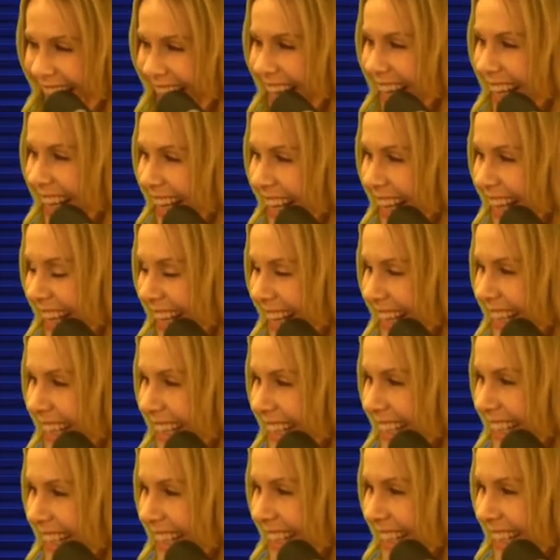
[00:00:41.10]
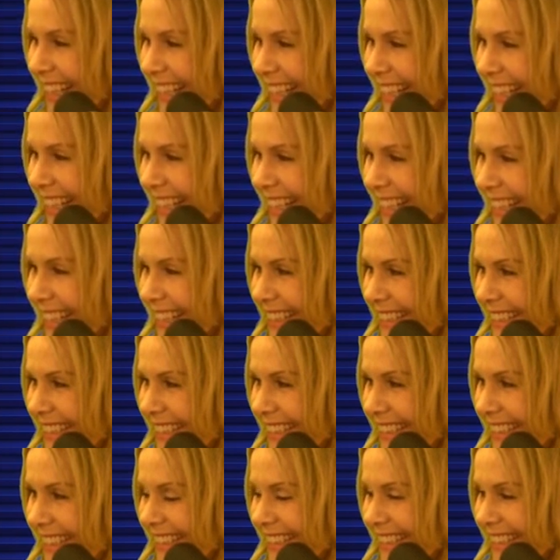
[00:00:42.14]

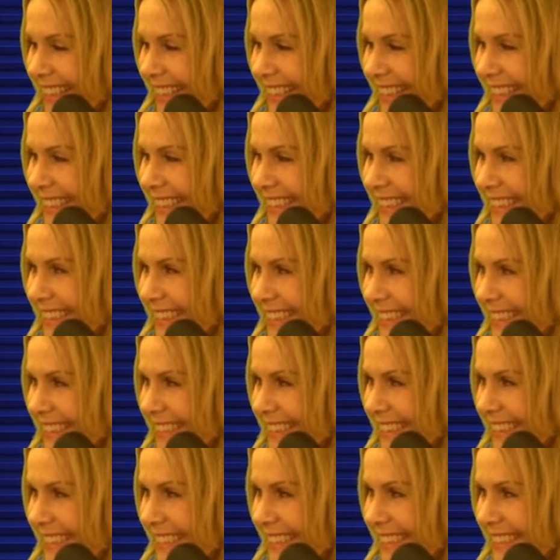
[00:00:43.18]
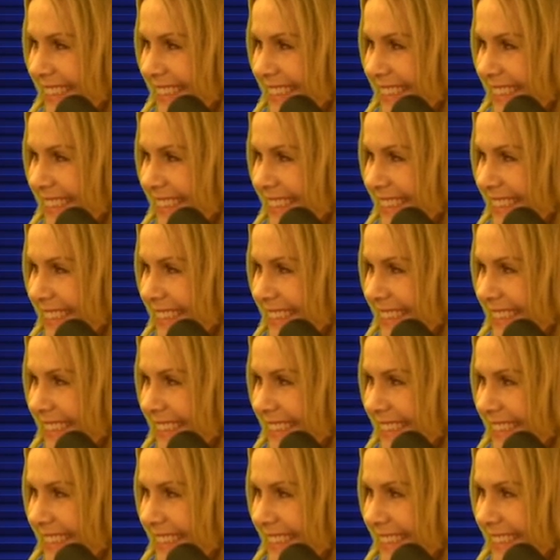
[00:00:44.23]

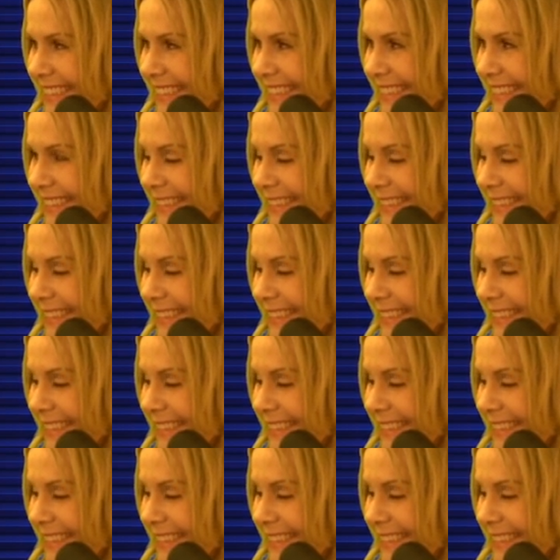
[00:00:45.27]
(not speaking)